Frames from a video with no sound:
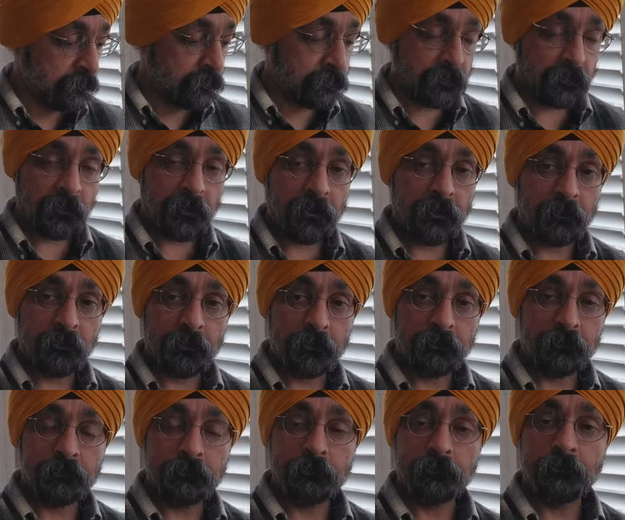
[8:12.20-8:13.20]
I
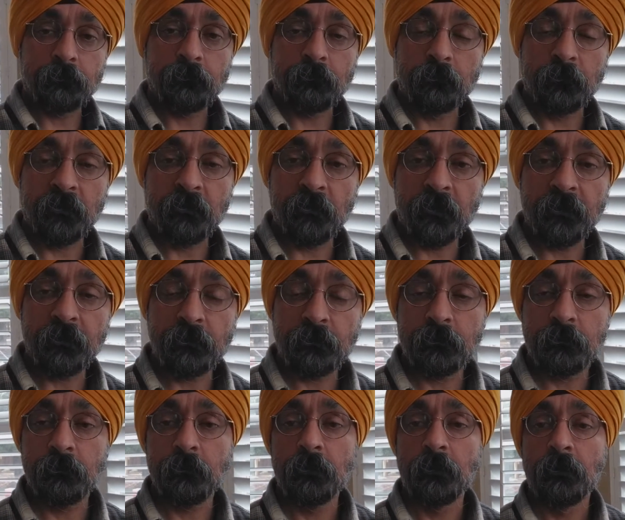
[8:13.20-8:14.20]
will be very
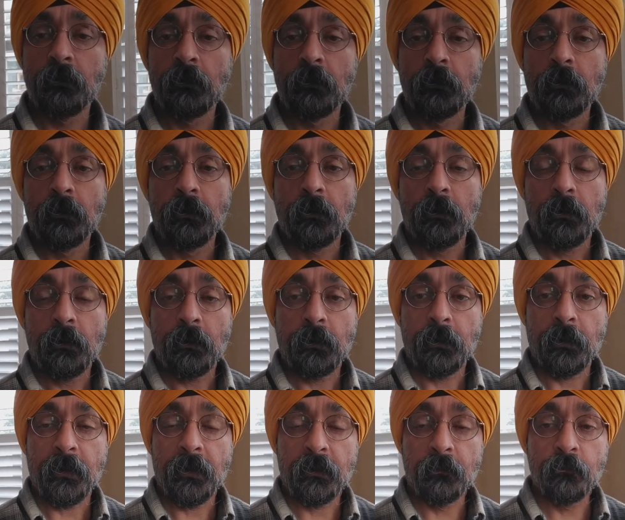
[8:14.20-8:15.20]

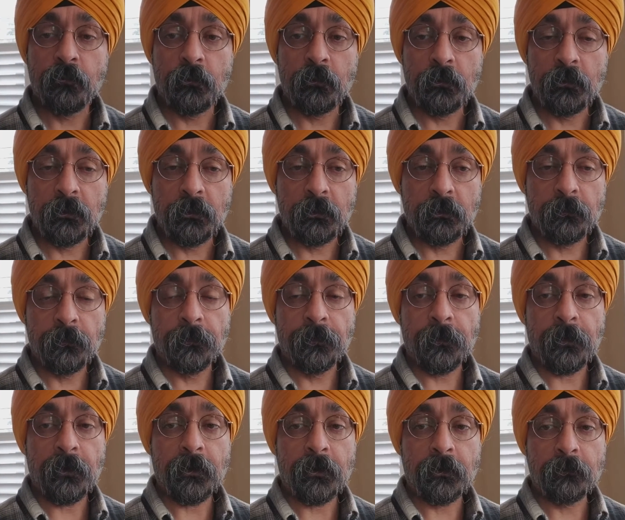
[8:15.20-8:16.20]
helpful
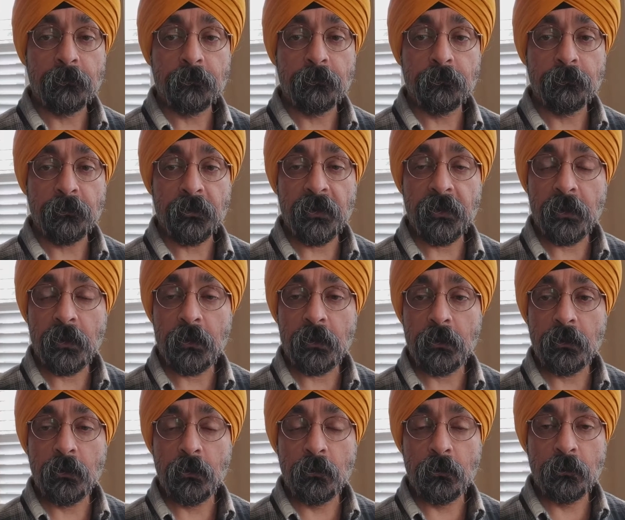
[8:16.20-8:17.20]
and play
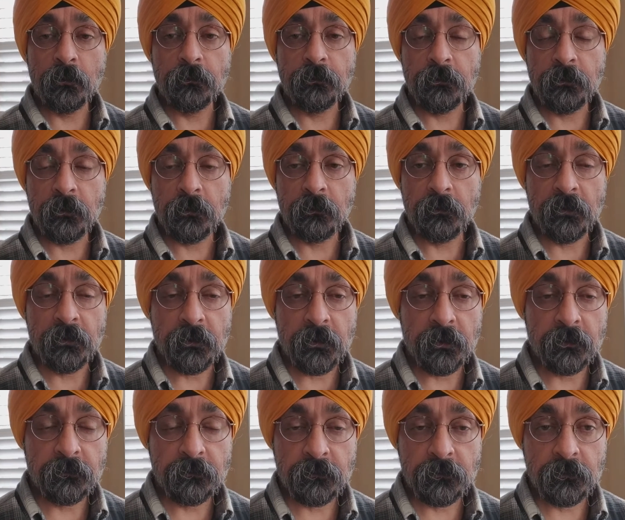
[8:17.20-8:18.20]
hard nose in
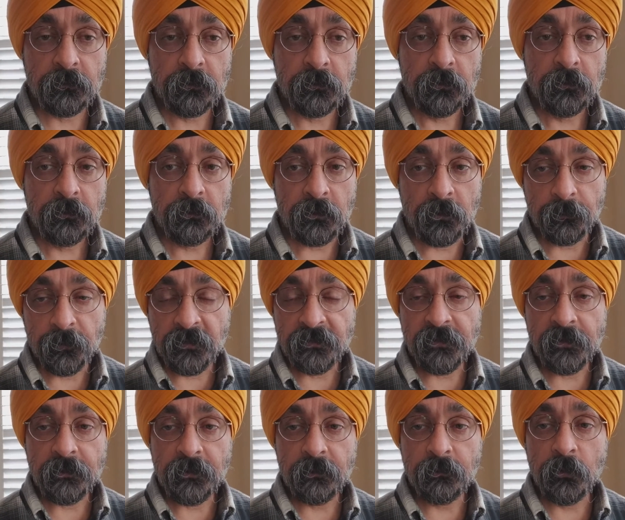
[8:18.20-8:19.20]
case the
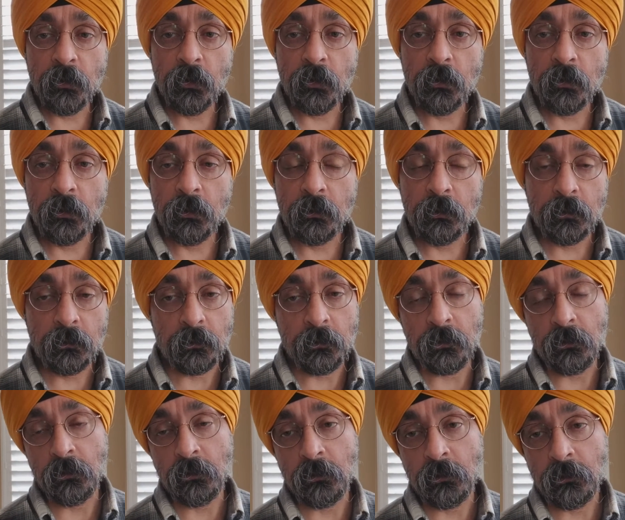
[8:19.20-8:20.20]
appraisal come low,
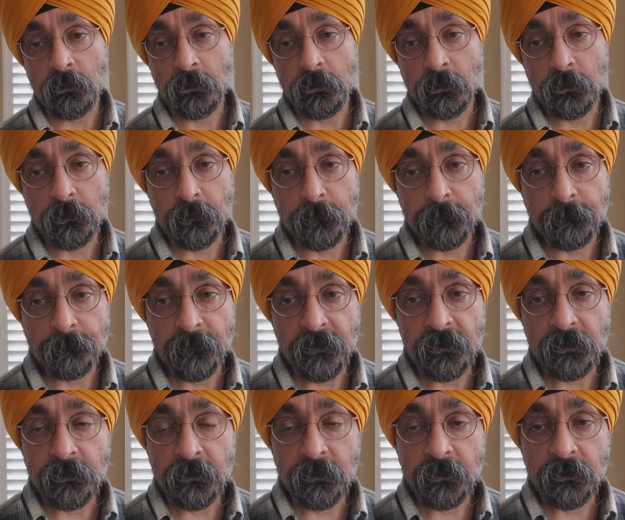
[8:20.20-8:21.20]
or
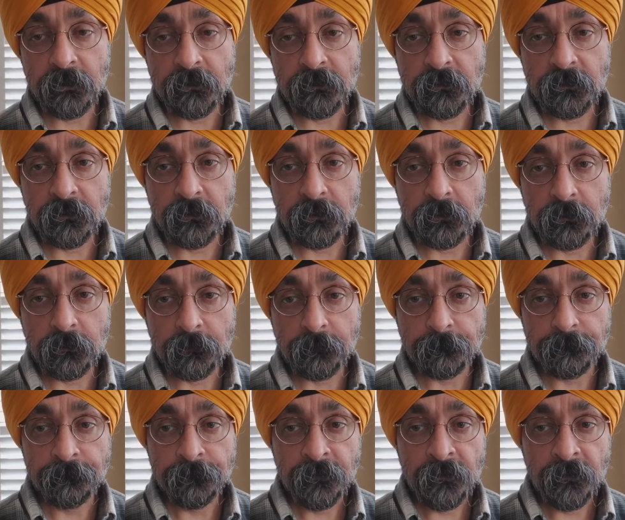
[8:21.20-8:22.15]
in case the